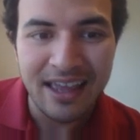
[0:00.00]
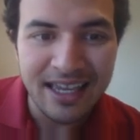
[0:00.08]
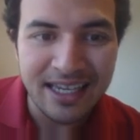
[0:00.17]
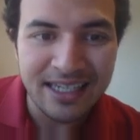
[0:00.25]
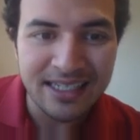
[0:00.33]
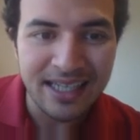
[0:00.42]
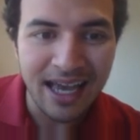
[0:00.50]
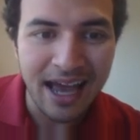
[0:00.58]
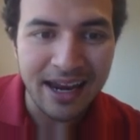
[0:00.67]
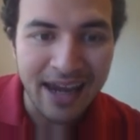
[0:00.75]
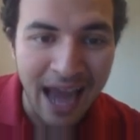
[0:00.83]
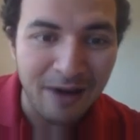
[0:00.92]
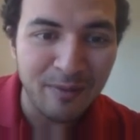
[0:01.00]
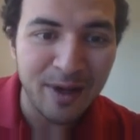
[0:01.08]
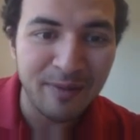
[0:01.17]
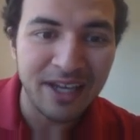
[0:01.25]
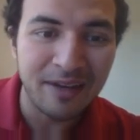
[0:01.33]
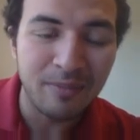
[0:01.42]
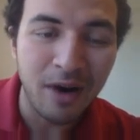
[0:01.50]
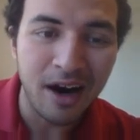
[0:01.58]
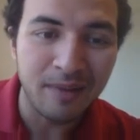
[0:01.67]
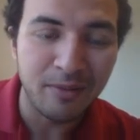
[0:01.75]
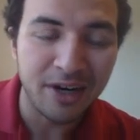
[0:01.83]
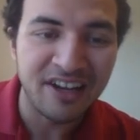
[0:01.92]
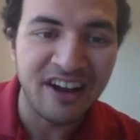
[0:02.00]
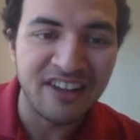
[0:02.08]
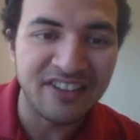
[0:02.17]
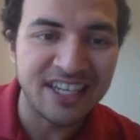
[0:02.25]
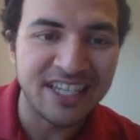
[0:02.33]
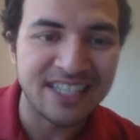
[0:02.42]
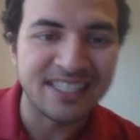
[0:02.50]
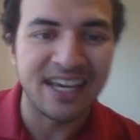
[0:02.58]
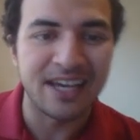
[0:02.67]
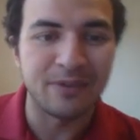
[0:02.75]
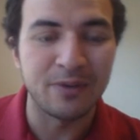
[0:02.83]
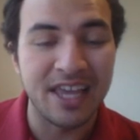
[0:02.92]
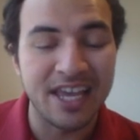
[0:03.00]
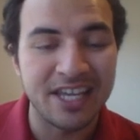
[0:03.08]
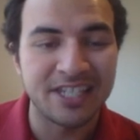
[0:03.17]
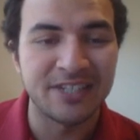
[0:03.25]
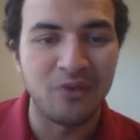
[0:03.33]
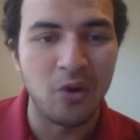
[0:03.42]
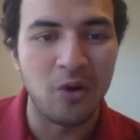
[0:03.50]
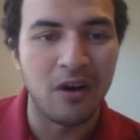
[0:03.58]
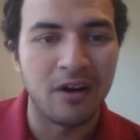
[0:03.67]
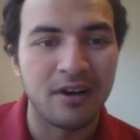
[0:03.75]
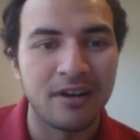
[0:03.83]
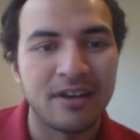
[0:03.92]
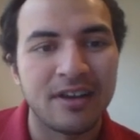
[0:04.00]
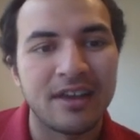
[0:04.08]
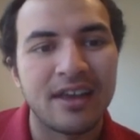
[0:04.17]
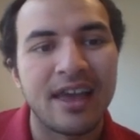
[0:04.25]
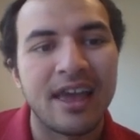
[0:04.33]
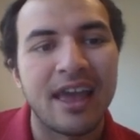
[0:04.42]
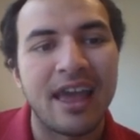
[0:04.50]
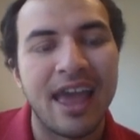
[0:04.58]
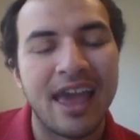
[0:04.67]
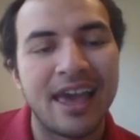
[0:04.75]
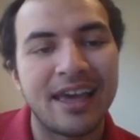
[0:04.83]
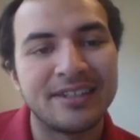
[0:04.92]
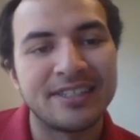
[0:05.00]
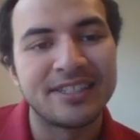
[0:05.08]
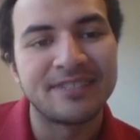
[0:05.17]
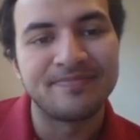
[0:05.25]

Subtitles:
is now I'm going to make a pawn break on the king side with h4. And